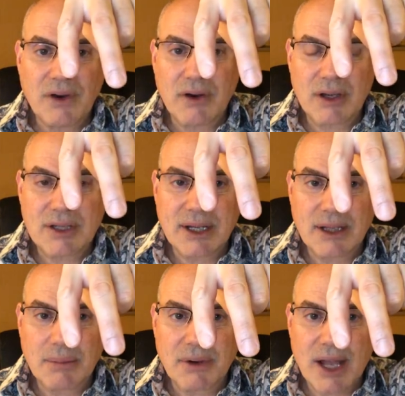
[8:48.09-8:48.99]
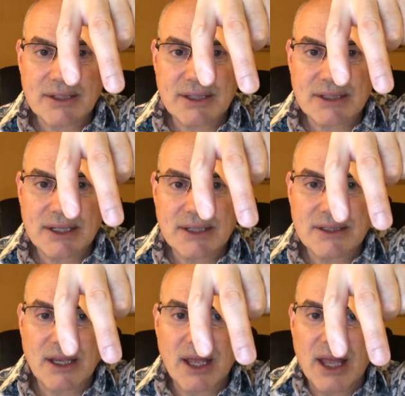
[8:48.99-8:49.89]
articular processes
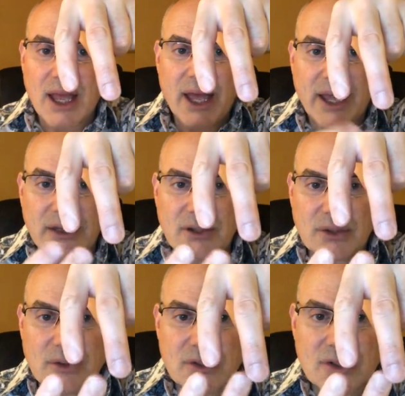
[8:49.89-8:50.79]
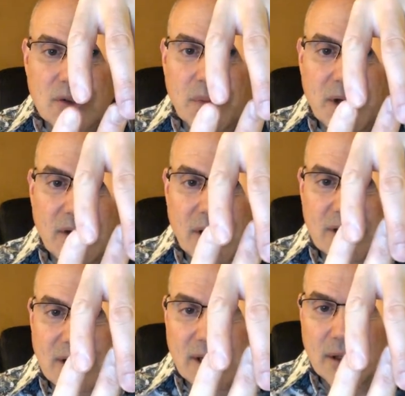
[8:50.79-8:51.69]
and two superior
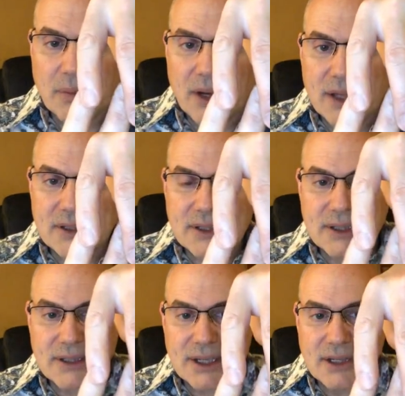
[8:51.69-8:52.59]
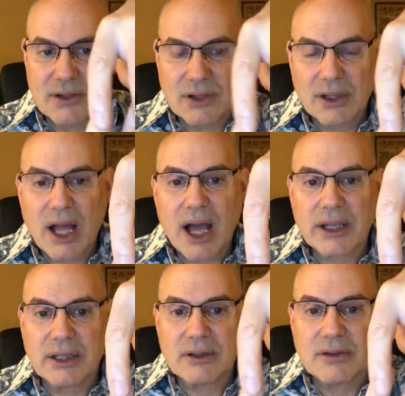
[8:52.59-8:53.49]
articular processes
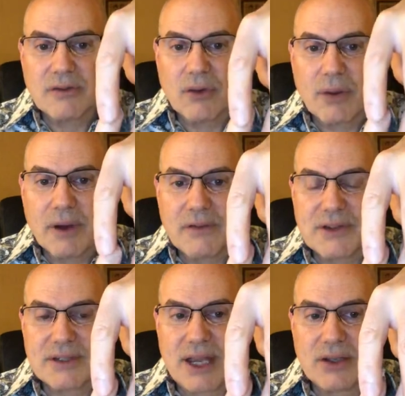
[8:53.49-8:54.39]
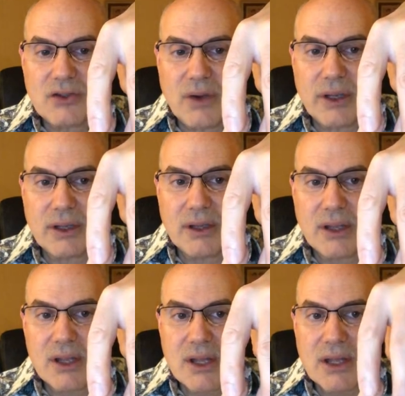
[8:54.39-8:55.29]
interlocking to form a facet joint.
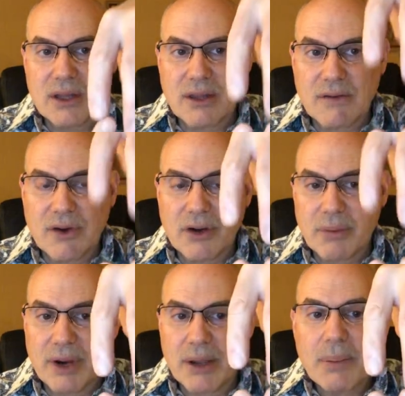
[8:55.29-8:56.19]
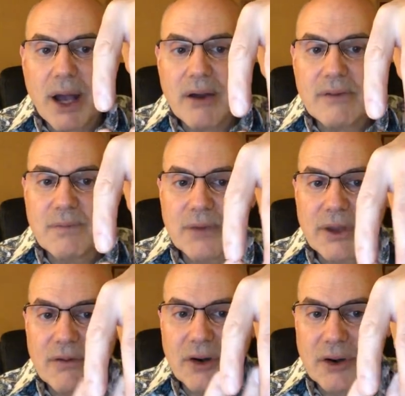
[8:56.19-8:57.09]
The vertebrae above, the
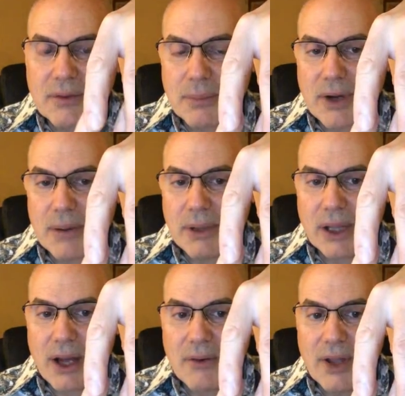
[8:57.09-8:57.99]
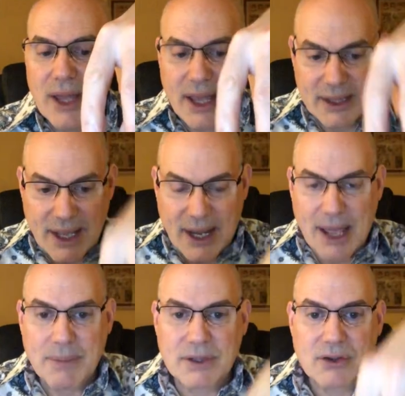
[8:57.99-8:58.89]
vertebrae below. And that
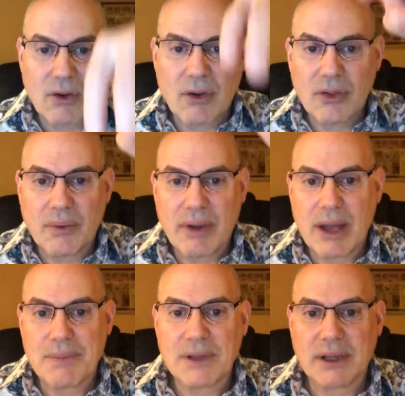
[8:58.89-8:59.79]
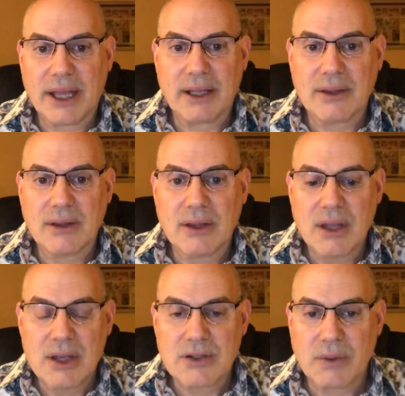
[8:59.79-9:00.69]
happens all the way up the length.
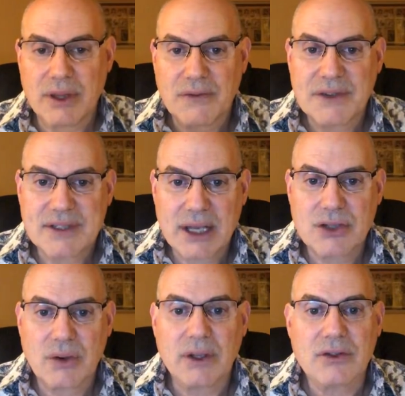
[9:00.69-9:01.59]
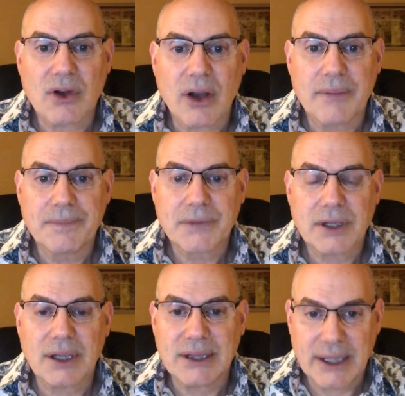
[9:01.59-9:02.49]
So where the facet joints are,
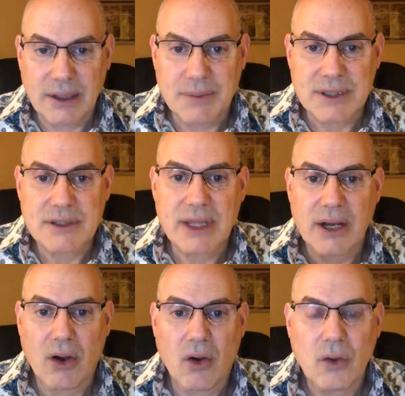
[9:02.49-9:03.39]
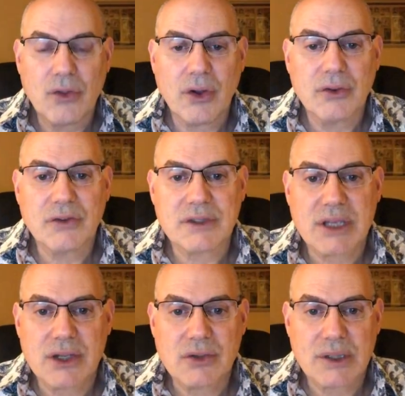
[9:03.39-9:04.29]
the ligaments that hold those
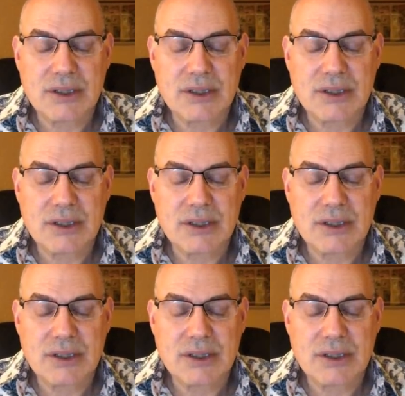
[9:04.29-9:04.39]
facet joints